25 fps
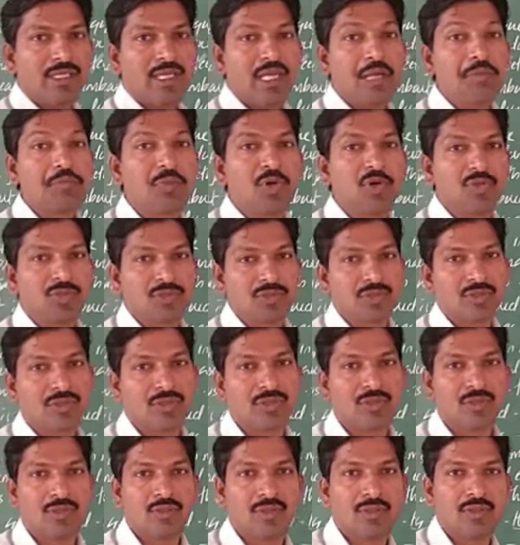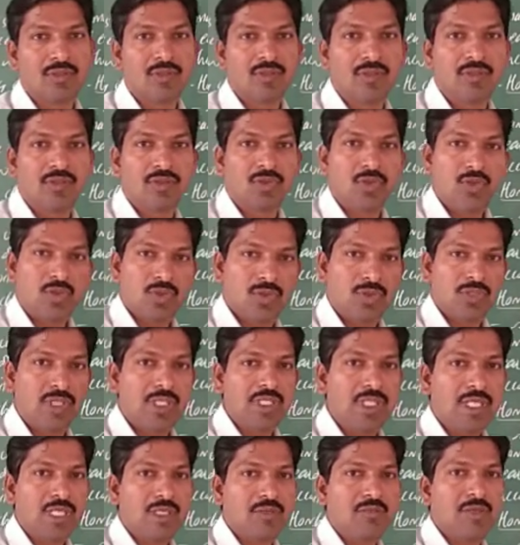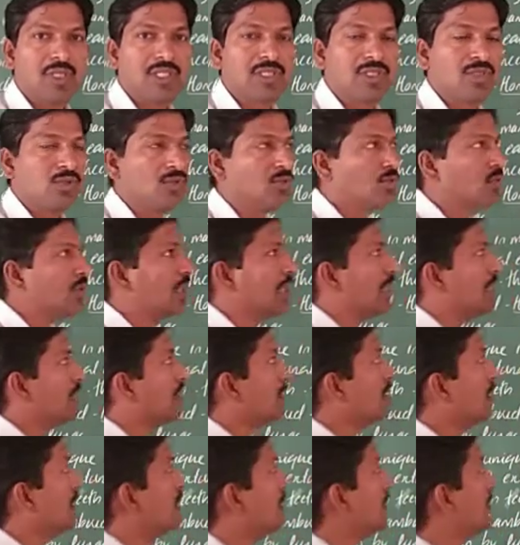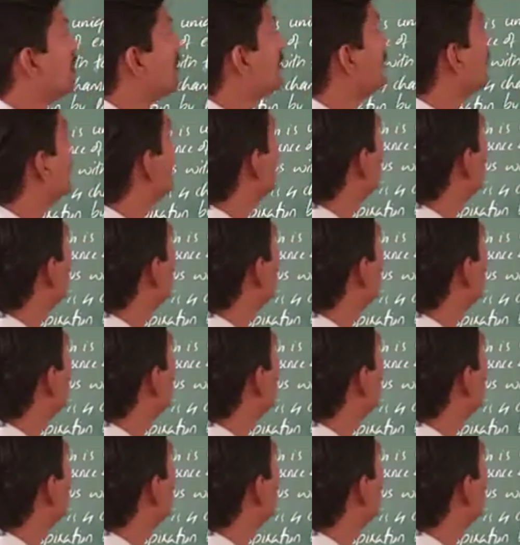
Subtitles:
hippos. So, such animals usually they need